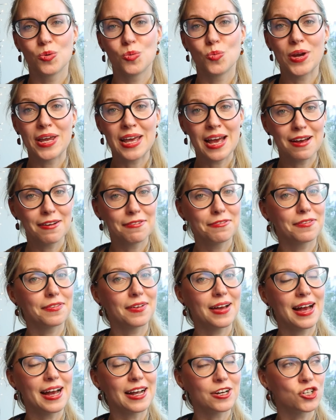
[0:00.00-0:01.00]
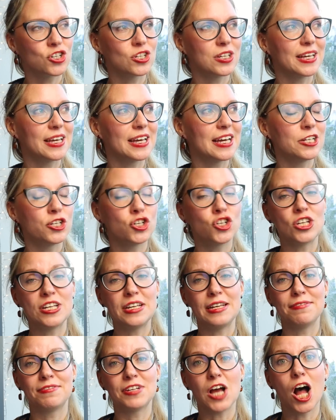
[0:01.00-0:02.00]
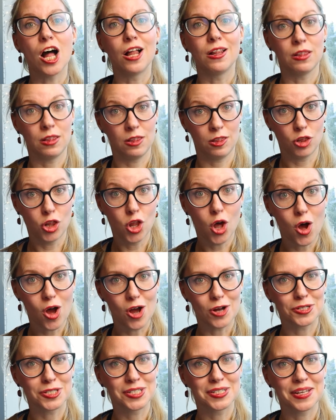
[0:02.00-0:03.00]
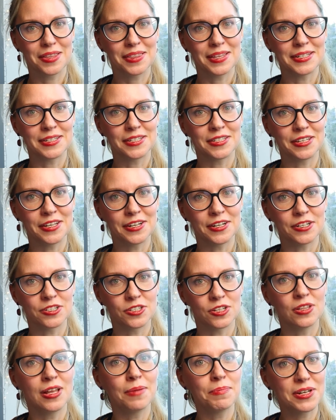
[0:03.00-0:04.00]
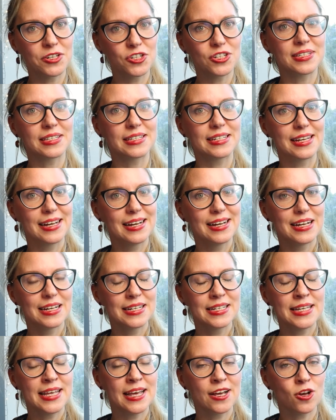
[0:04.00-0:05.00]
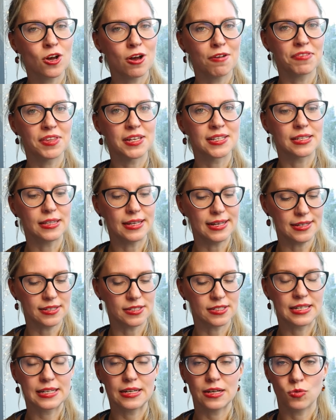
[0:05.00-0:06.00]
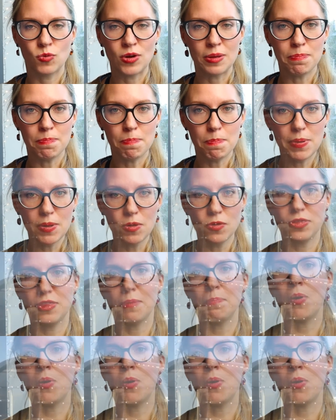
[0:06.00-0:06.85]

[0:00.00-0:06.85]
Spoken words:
We have actually achieved a lot this year. So let me just tick off this list. We built the